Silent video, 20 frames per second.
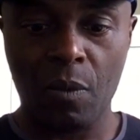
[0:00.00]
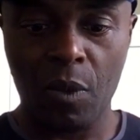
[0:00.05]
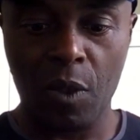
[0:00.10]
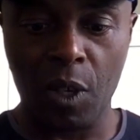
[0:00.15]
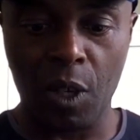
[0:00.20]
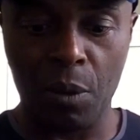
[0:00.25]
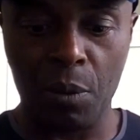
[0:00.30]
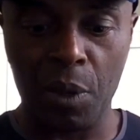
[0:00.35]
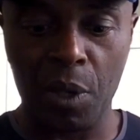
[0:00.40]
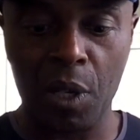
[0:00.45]

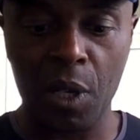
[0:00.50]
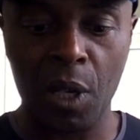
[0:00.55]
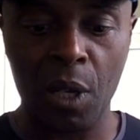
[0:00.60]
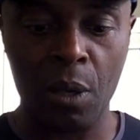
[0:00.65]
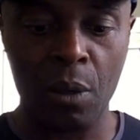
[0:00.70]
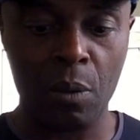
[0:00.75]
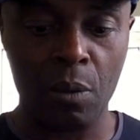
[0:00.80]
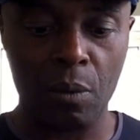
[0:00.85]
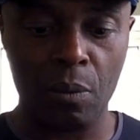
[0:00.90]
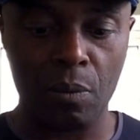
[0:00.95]
There we
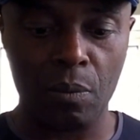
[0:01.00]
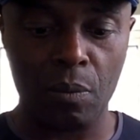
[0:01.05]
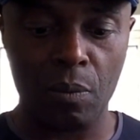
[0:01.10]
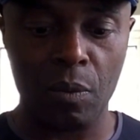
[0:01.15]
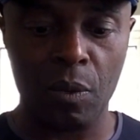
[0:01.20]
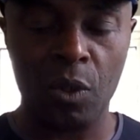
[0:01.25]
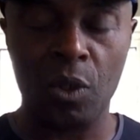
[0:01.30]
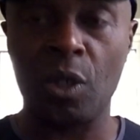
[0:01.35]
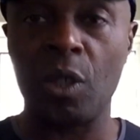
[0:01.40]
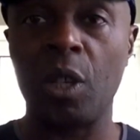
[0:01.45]
go.
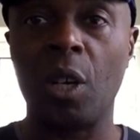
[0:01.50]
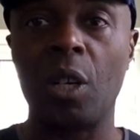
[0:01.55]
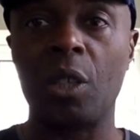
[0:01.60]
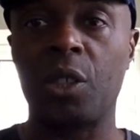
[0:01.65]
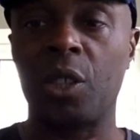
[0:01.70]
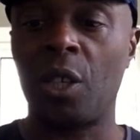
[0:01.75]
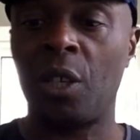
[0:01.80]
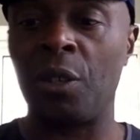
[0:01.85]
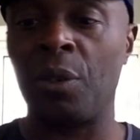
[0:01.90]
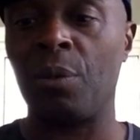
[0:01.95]
It's
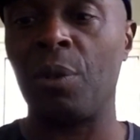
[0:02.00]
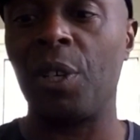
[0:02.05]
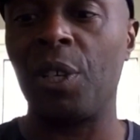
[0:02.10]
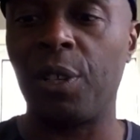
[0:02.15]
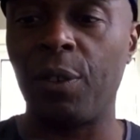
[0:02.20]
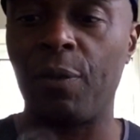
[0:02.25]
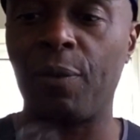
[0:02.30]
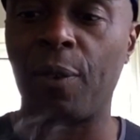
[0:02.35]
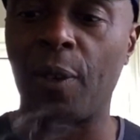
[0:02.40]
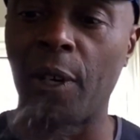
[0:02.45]
locked on,
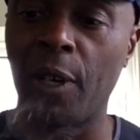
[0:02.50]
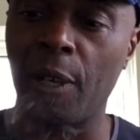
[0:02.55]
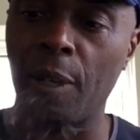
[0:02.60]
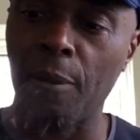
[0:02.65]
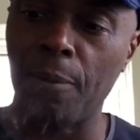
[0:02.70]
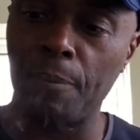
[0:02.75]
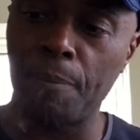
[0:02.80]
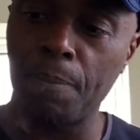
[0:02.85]
read the fire.